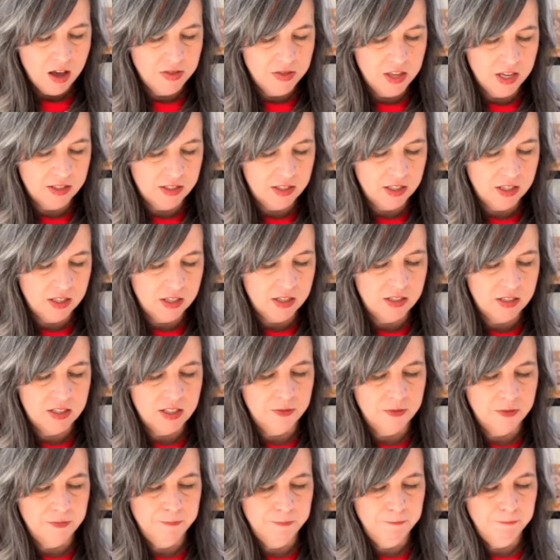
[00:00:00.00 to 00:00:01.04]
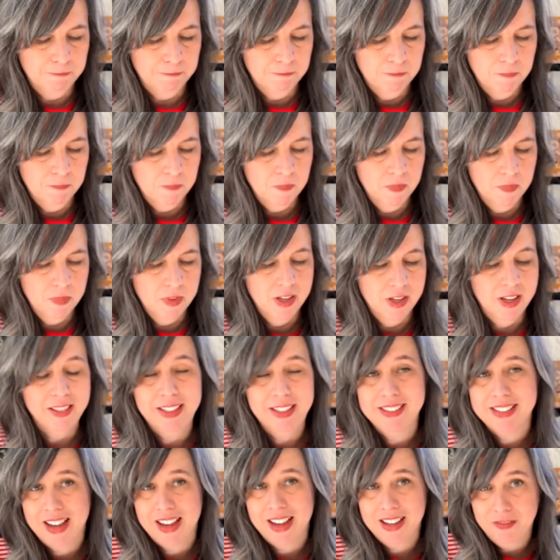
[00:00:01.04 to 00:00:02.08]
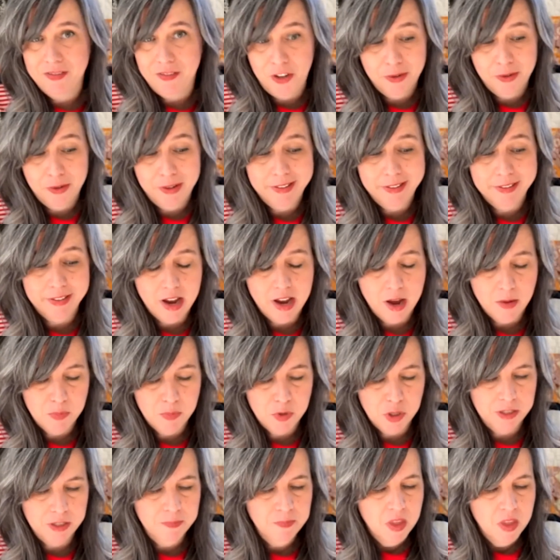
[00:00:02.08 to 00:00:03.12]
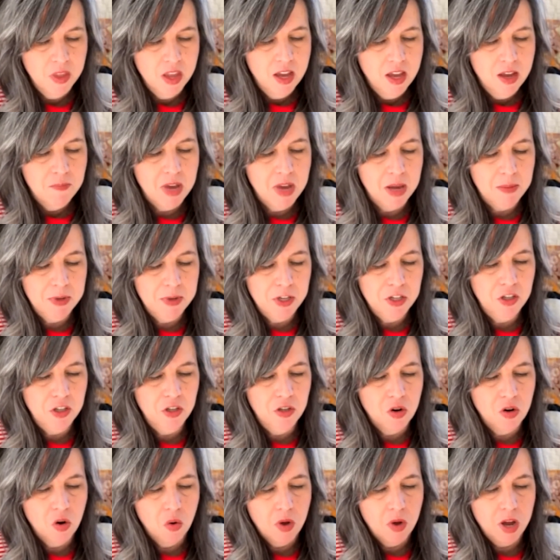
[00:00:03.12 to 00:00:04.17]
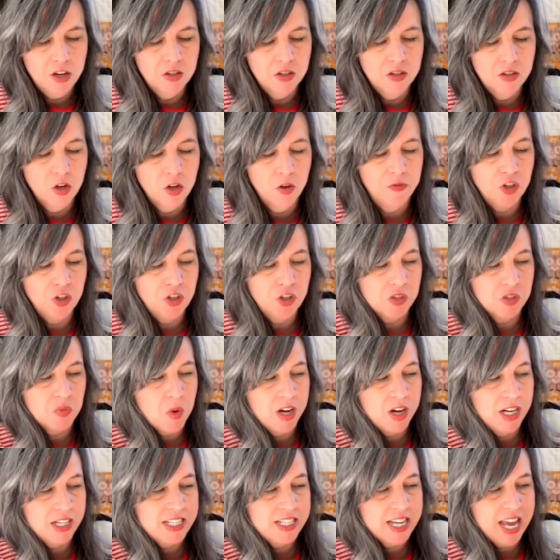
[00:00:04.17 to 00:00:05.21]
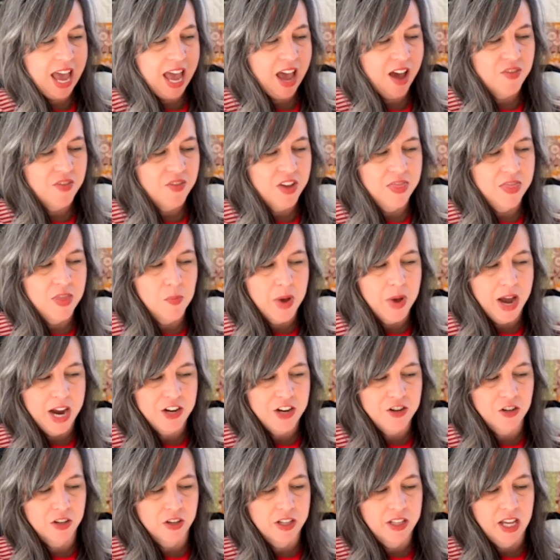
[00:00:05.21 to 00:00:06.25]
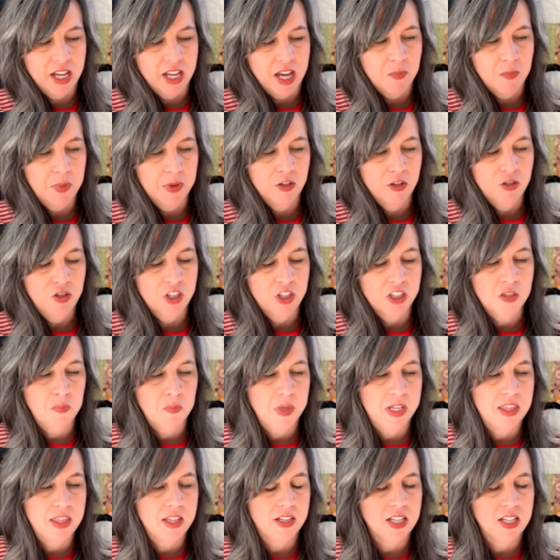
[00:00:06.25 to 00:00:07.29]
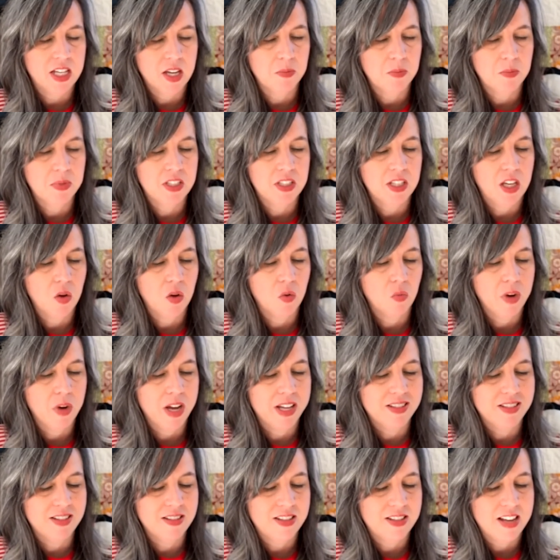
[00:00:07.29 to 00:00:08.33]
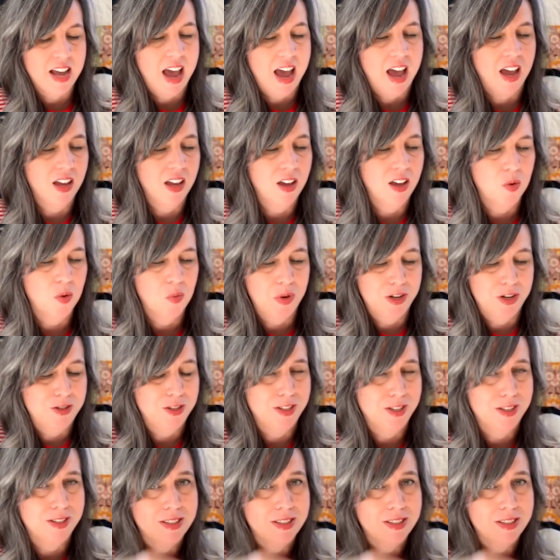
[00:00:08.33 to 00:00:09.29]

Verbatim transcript: This is, at least I view it as an option. Maybe you don't want, so if you just wanted to have the binder clip, just be the DMC resin tag, which